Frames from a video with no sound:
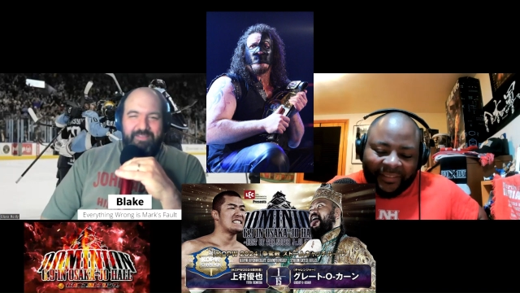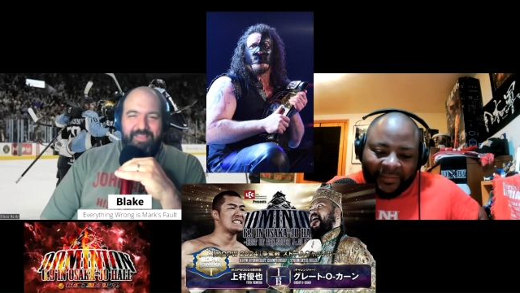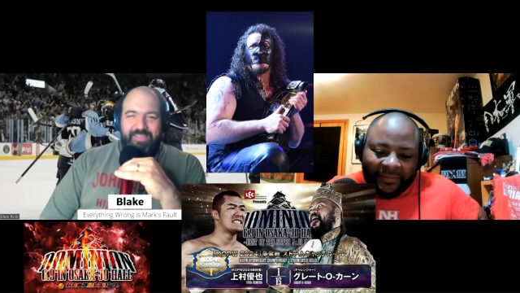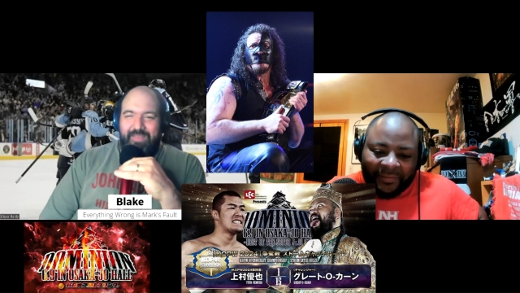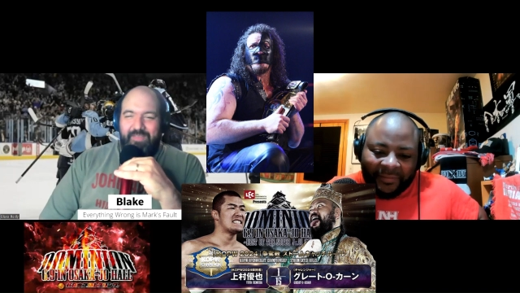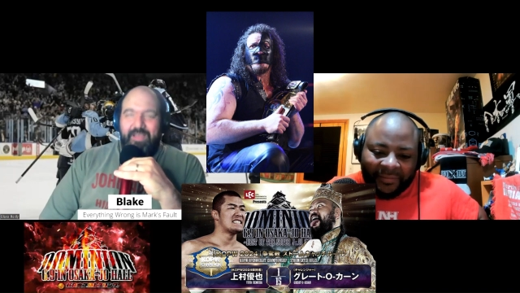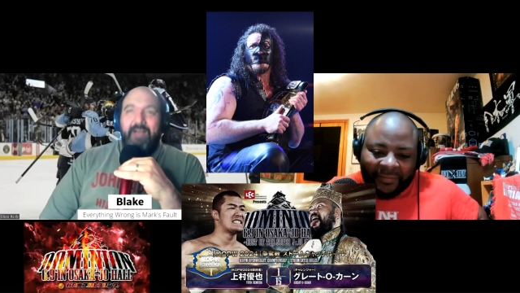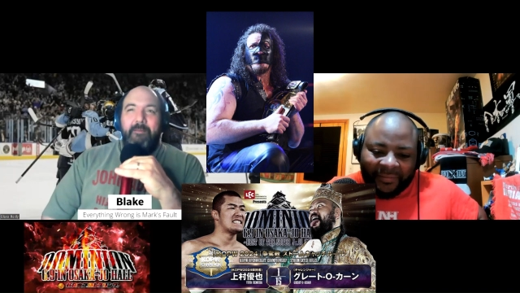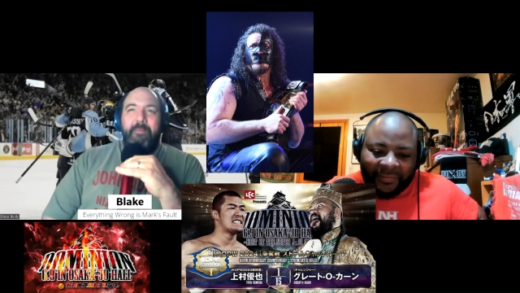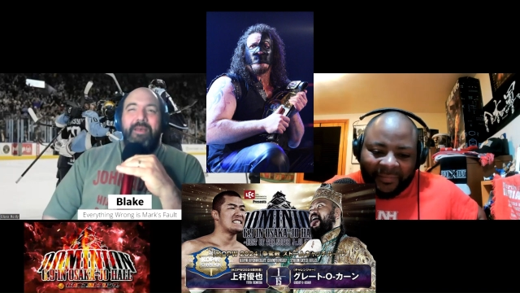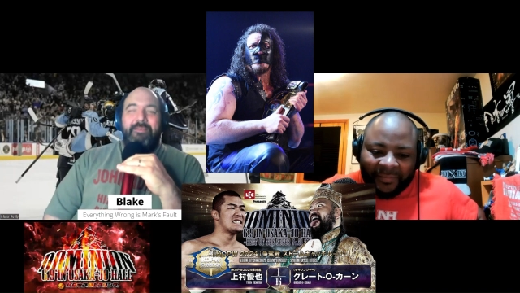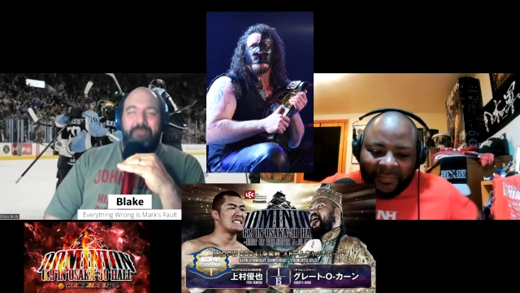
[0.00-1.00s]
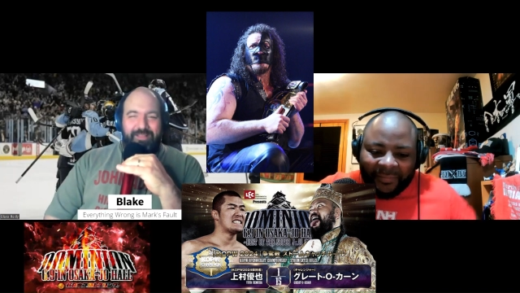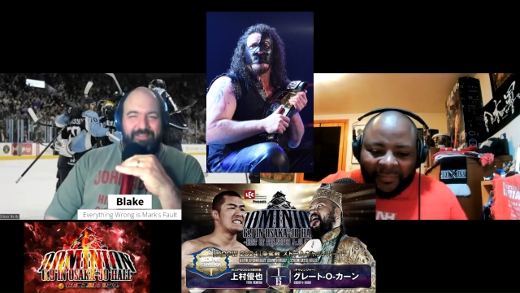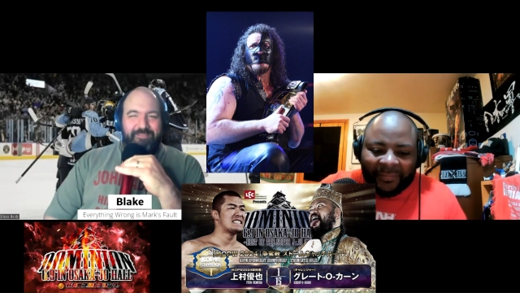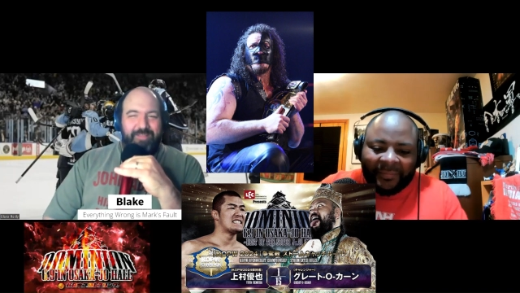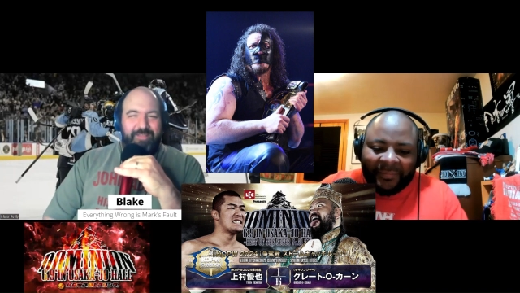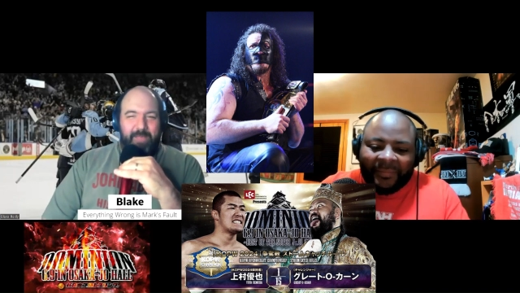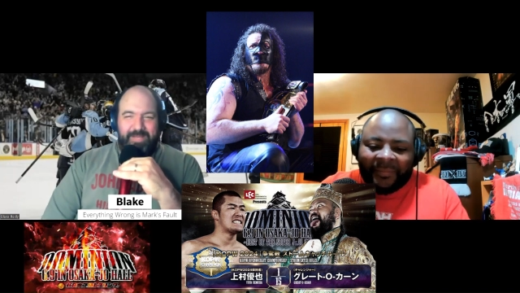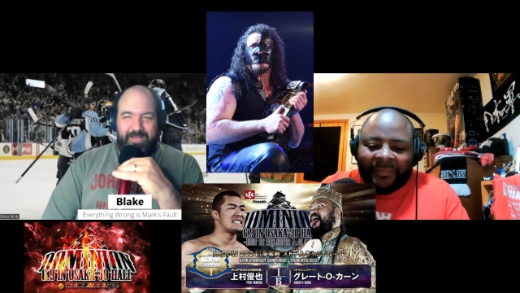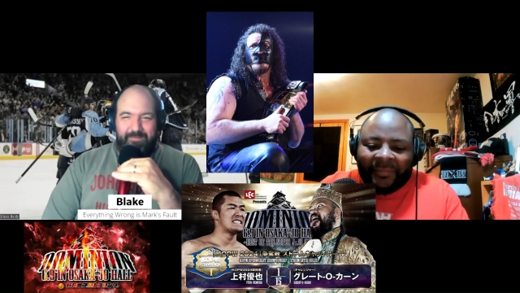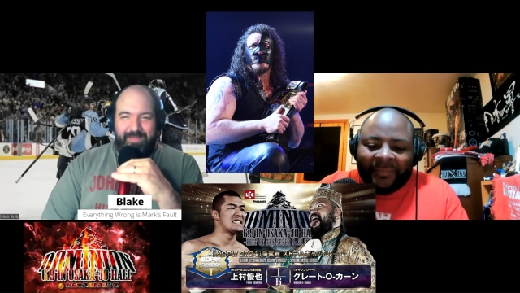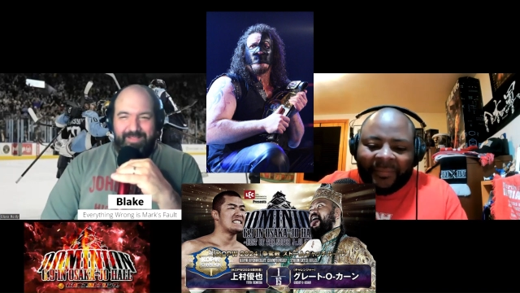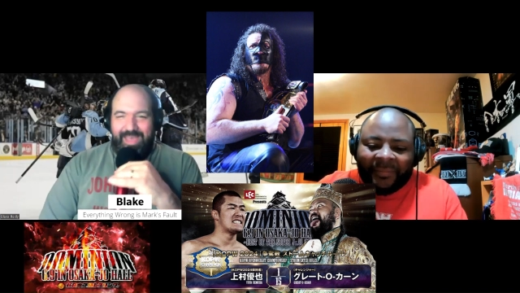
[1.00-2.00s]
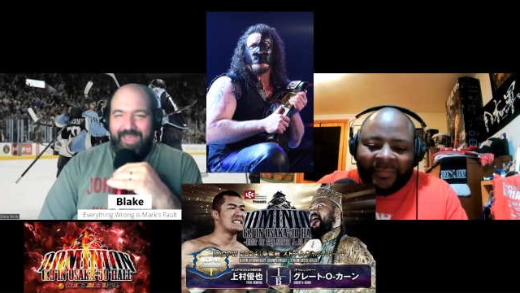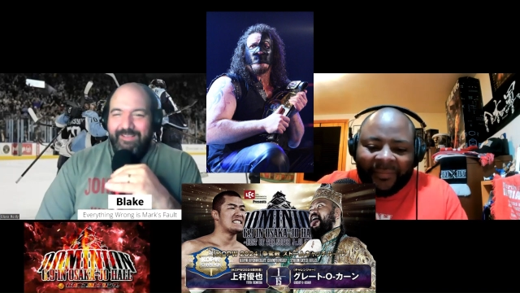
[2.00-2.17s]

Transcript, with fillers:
Speaker 1: you said that, I was like, oh, Abyss won his world championship like that.